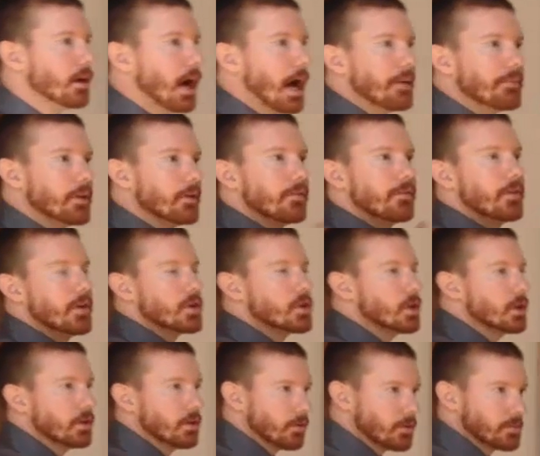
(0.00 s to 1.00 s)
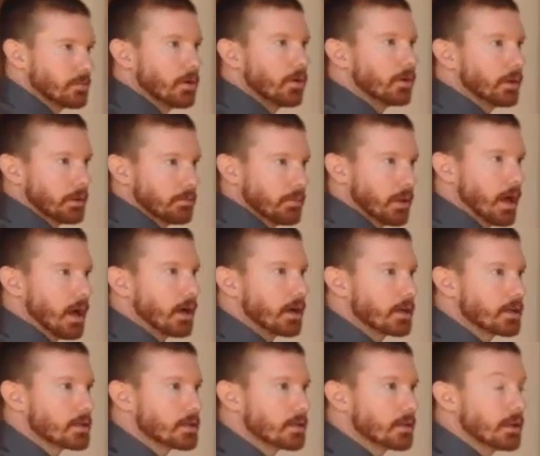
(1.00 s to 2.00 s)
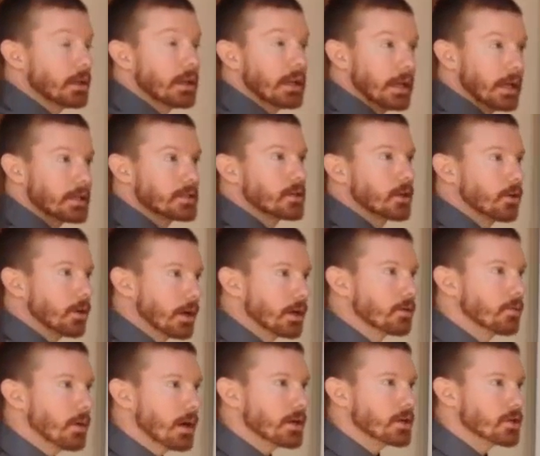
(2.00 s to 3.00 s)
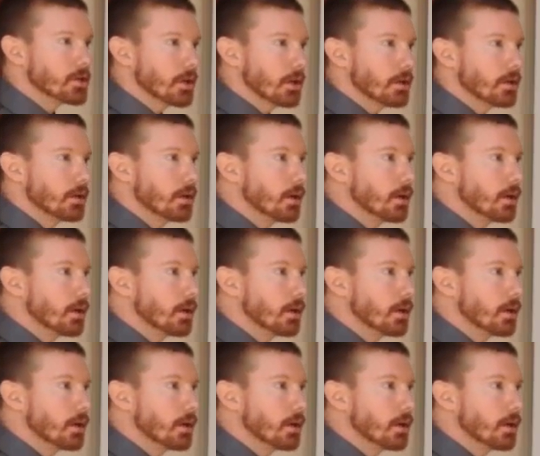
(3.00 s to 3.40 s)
I'm deficient in those building blocks? And that's a great question.